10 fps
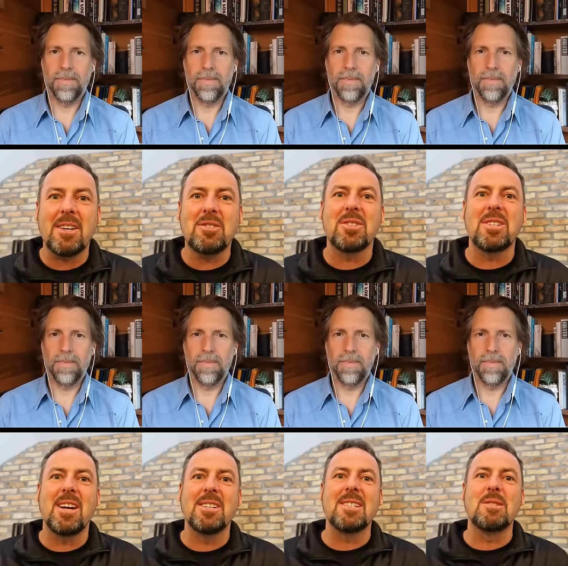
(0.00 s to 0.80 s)

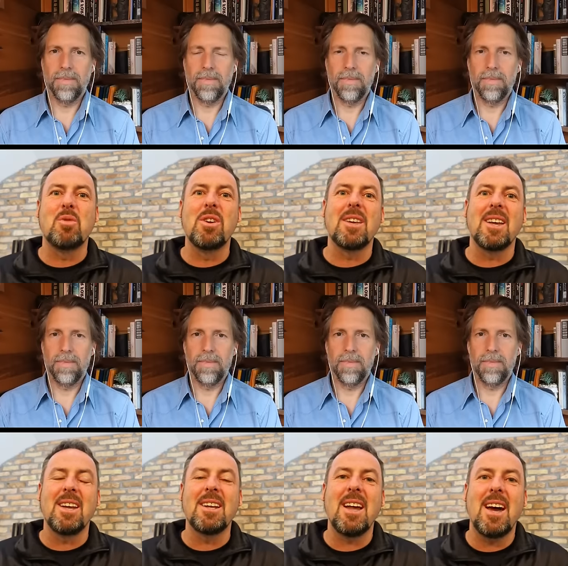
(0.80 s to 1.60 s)
Speaker 1: exercises breathing
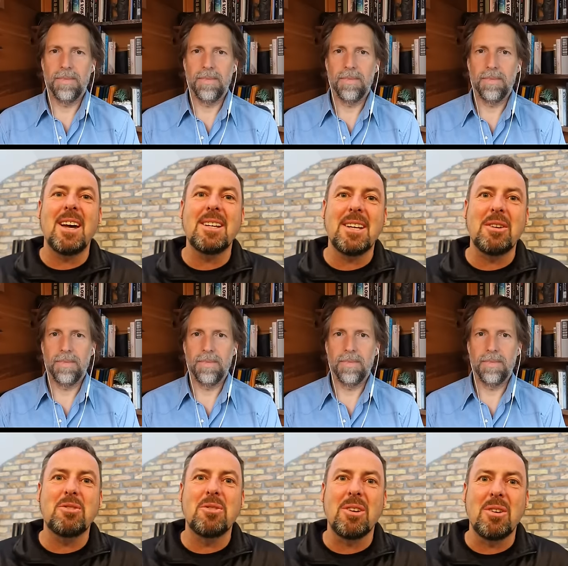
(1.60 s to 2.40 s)
in and
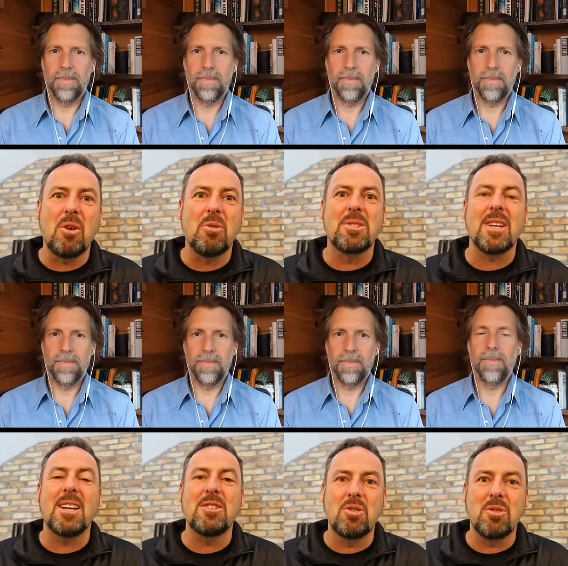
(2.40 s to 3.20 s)
out through your nose,
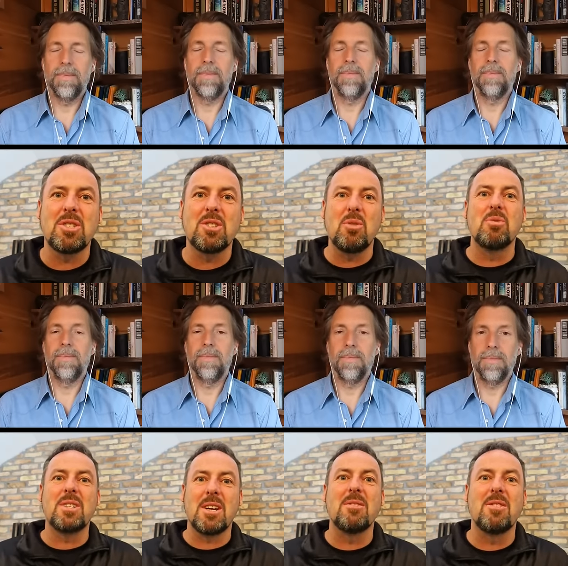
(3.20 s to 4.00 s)
and just
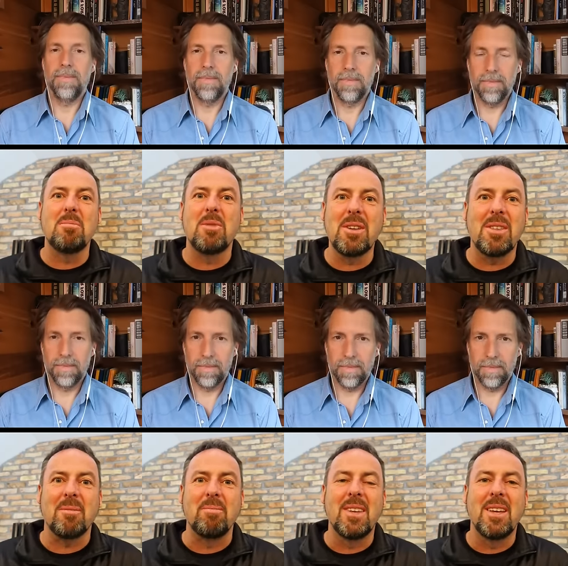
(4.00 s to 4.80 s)
don't hear your
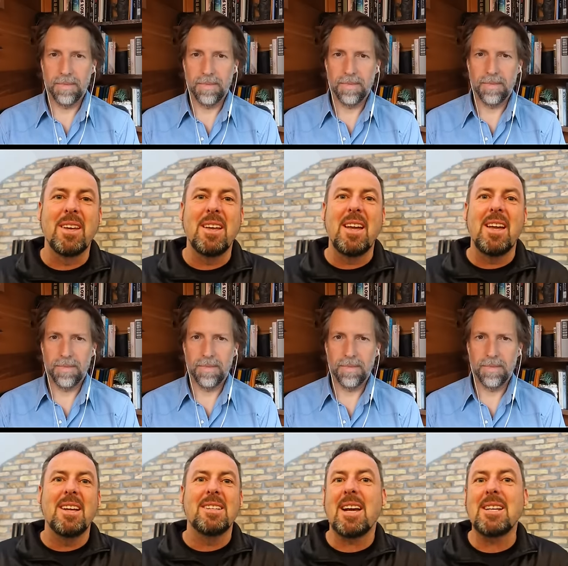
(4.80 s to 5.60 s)
breathing.
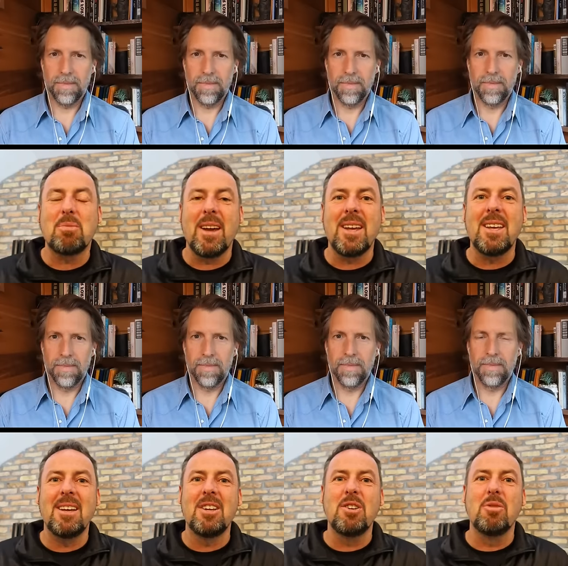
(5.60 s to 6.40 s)
That way,
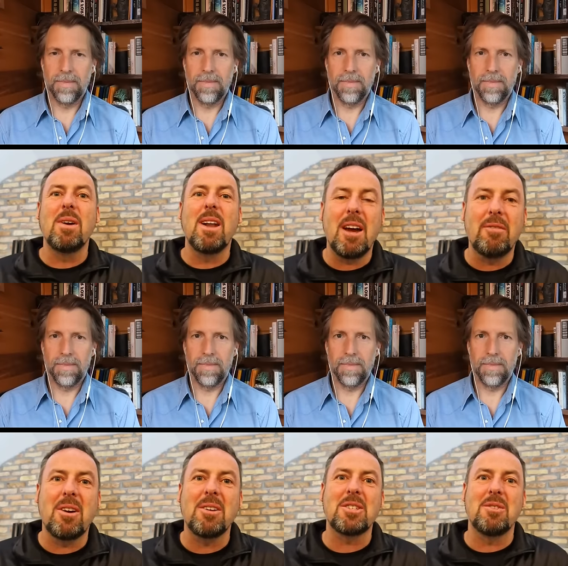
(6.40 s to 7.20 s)
you will have
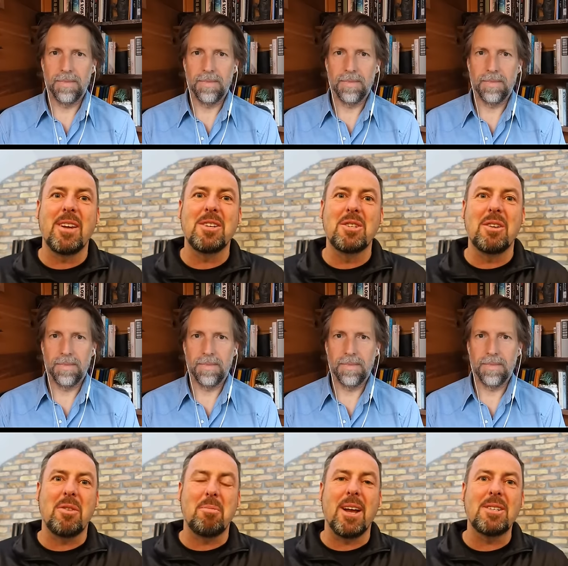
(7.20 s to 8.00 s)
conservation
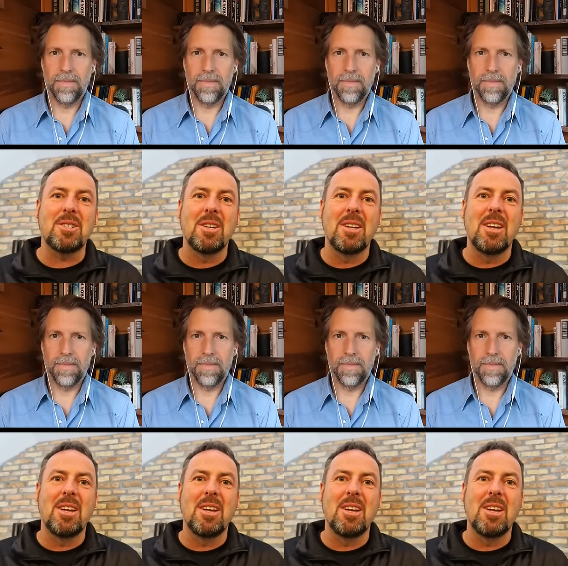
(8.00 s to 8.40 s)
of the breath.